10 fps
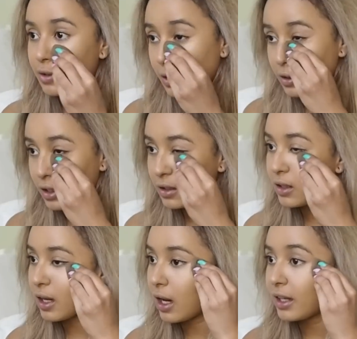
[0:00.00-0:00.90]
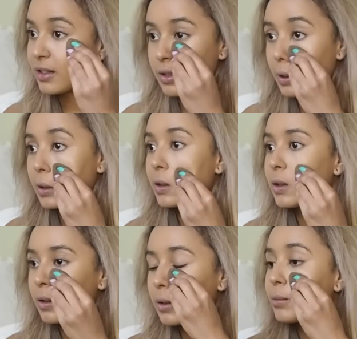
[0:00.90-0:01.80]
So I use it under the eyes,
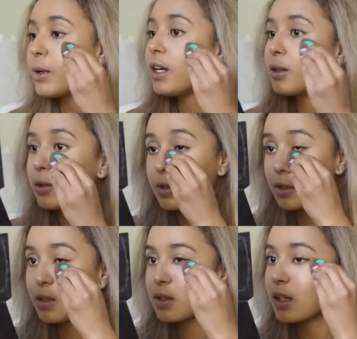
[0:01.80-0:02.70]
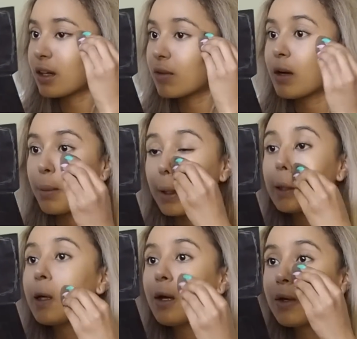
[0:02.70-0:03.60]
but I also use it like around my
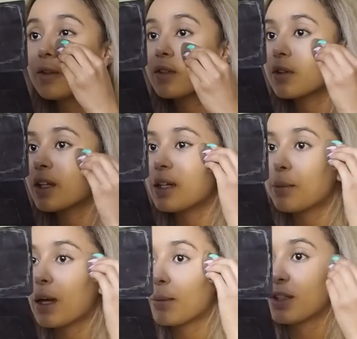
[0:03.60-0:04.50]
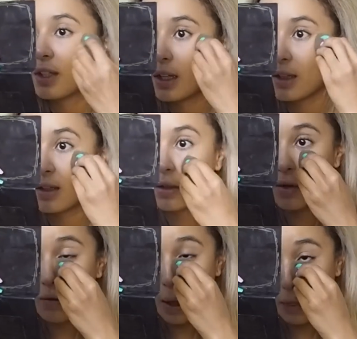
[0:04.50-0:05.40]
nose and on any blemishes and
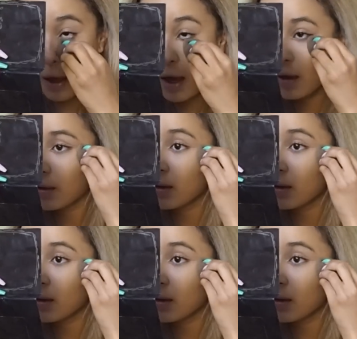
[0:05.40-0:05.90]
stuff like that.